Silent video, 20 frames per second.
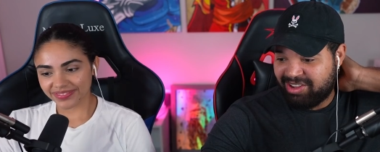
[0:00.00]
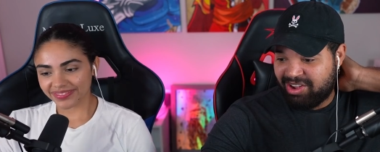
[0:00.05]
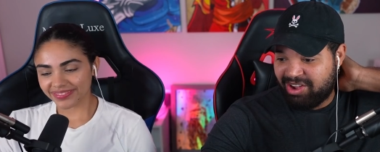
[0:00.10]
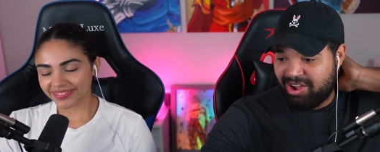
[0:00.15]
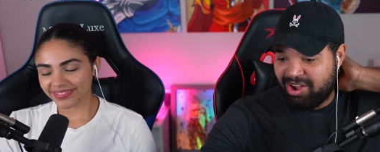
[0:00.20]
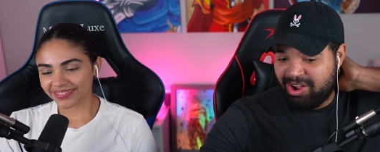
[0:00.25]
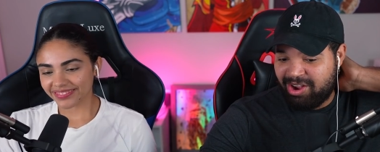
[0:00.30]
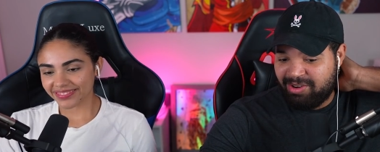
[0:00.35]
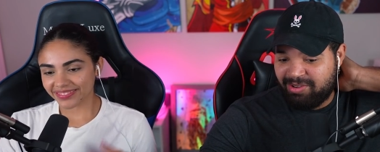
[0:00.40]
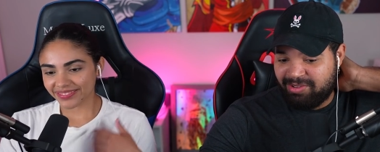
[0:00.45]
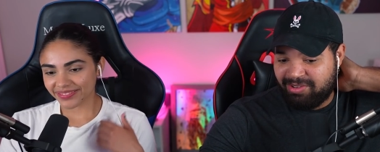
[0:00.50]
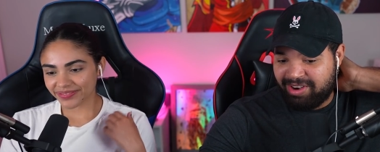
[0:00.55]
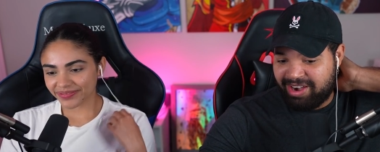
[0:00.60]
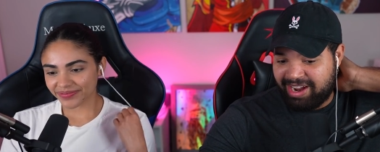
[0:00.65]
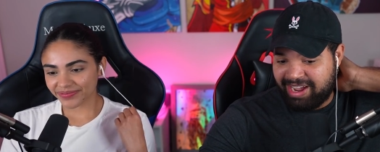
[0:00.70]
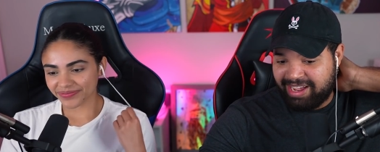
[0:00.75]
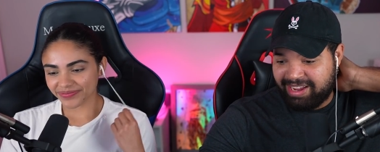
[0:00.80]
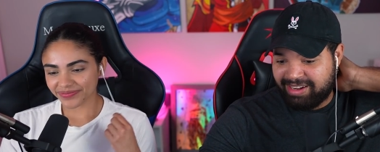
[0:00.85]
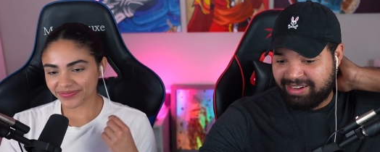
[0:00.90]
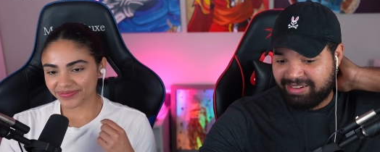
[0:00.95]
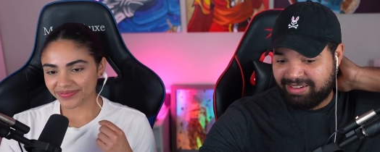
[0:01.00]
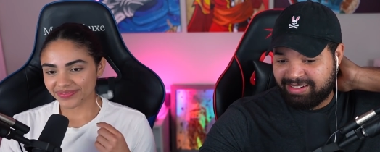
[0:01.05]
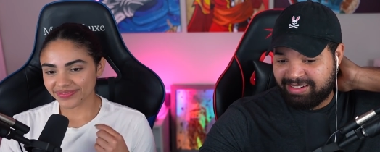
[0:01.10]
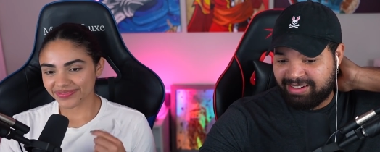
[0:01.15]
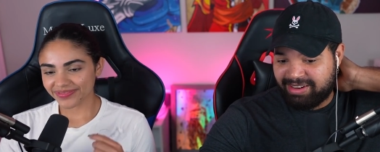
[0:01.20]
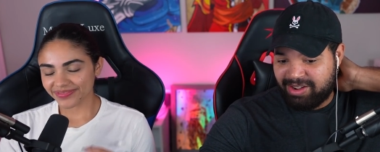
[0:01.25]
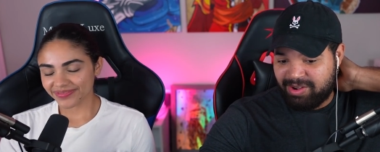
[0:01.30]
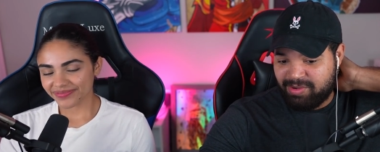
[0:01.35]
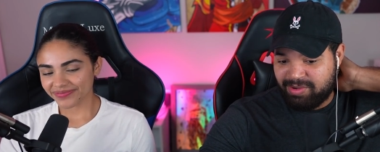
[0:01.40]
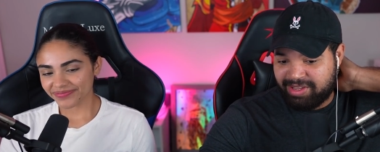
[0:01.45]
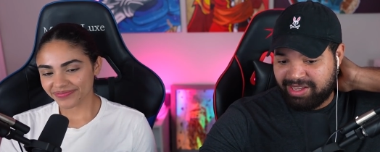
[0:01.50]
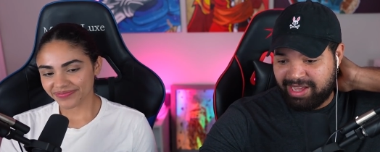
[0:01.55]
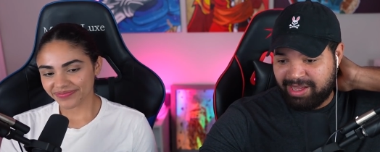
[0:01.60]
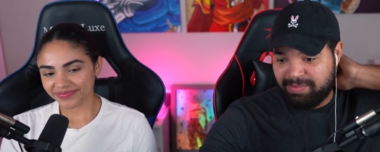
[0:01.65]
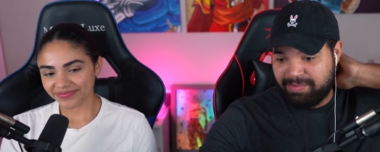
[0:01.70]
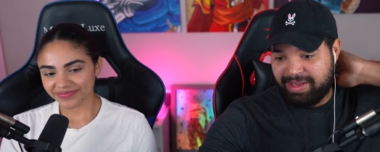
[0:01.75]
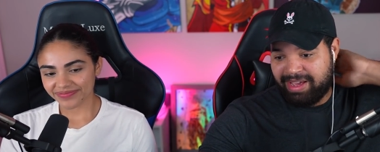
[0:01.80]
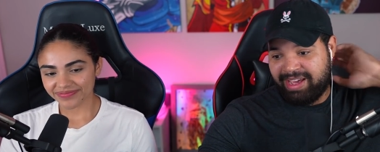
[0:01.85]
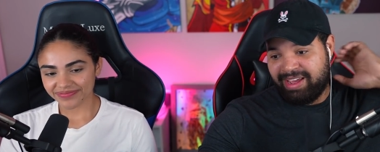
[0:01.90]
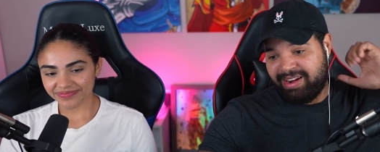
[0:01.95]
Speaker 1: All right. Okay,
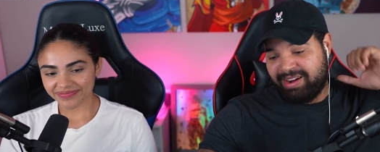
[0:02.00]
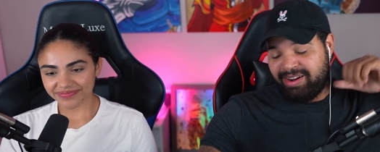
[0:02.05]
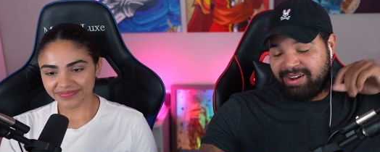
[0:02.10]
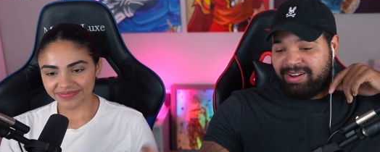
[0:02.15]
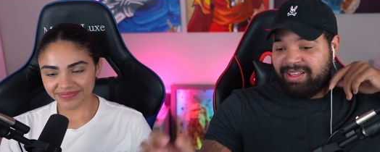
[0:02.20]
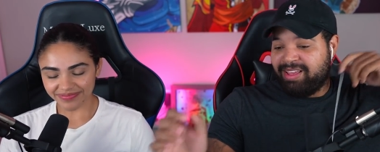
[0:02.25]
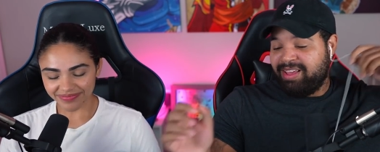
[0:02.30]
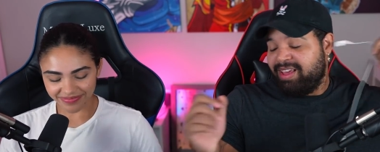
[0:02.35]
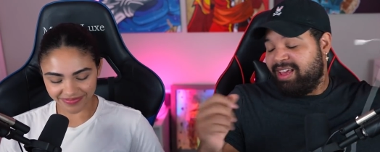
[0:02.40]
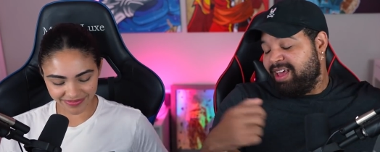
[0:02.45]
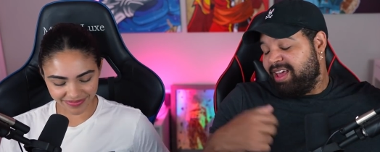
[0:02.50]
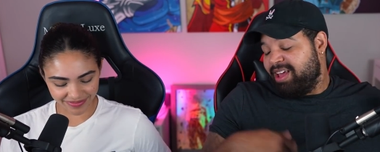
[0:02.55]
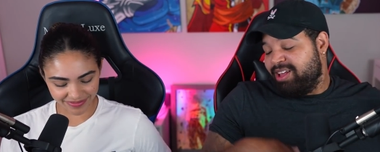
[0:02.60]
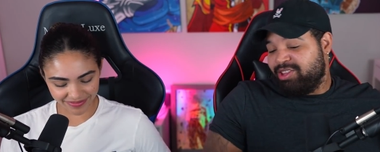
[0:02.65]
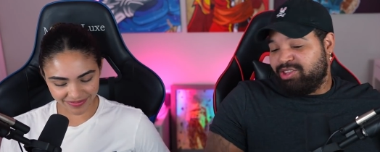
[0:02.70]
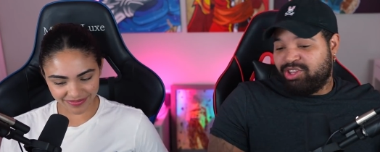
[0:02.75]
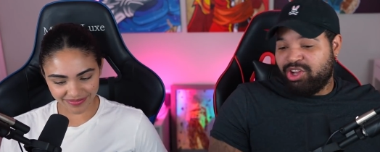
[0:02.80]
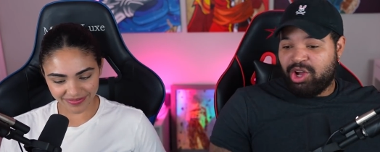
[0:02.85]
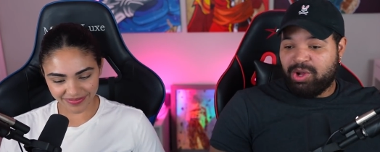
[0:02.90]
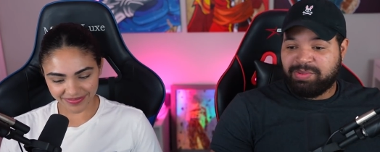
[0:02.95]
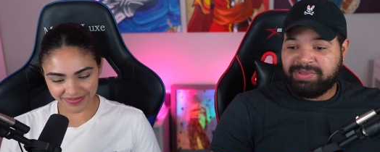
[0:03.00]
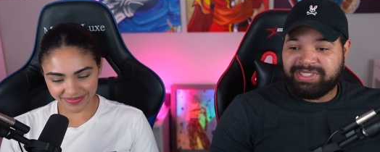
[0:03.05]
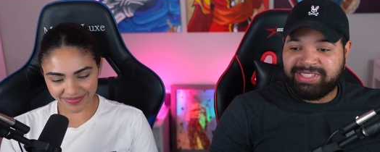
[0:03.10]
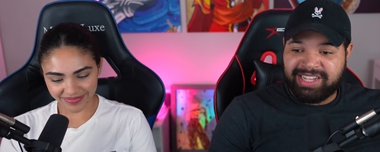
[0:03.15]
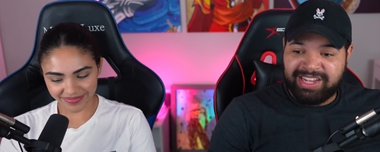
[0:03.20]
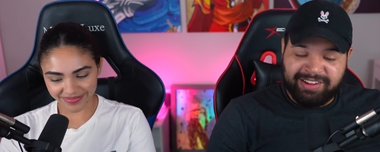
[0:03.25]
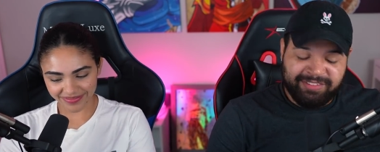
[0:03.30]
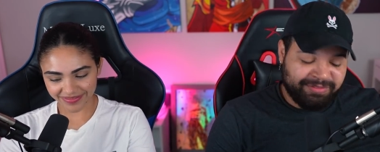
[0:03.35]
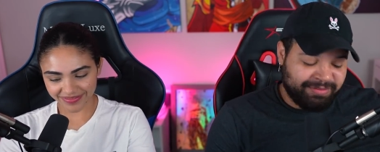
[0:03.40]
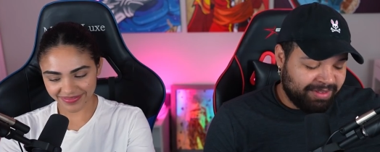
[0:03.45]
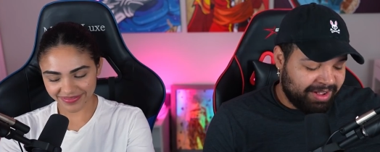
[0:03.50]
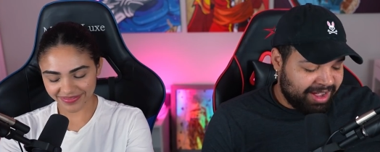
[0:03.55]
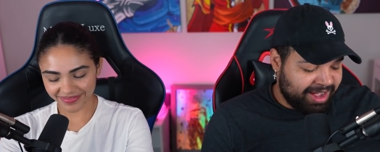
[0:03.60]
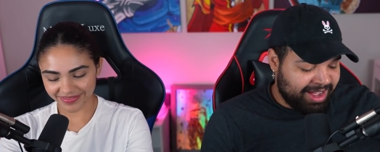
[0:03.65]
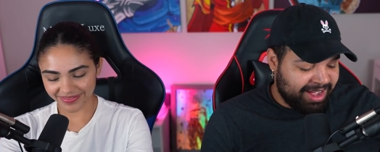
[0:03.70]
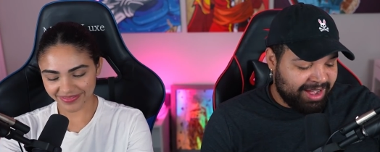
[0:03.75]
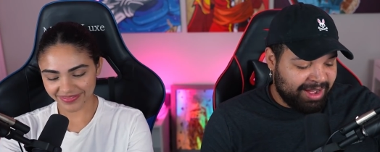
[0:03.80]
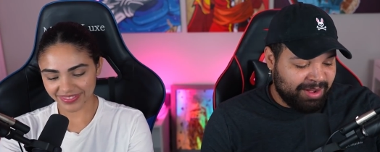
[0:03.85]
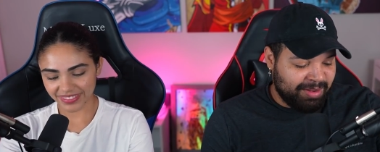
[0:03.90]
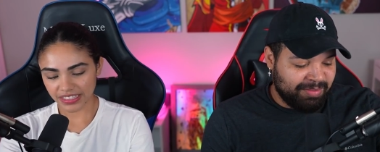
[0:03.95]
man. Dope stuff.
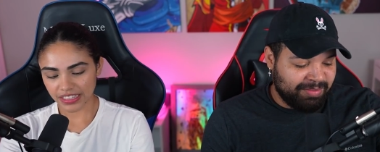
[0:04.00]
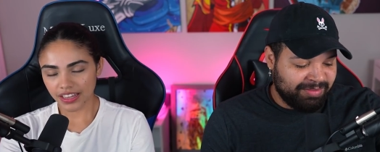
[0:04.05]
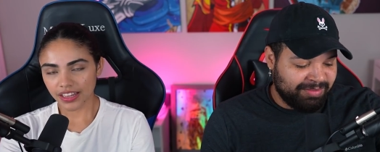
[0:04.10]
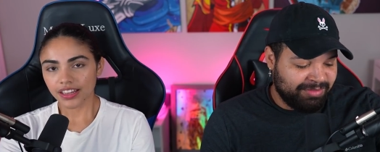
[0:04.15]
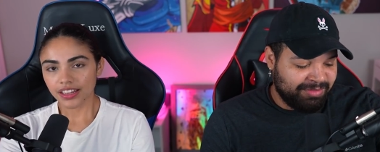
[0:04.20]
Um,